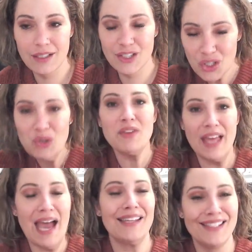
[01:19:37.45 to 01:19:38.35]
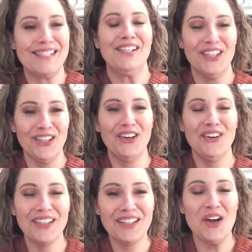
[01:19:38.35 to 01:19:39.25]
Do that still,
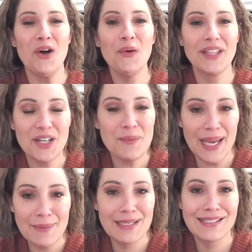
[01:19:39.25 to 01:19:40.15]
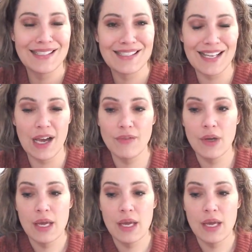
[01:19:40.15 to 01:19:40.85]
you know, when they're babies and stuff.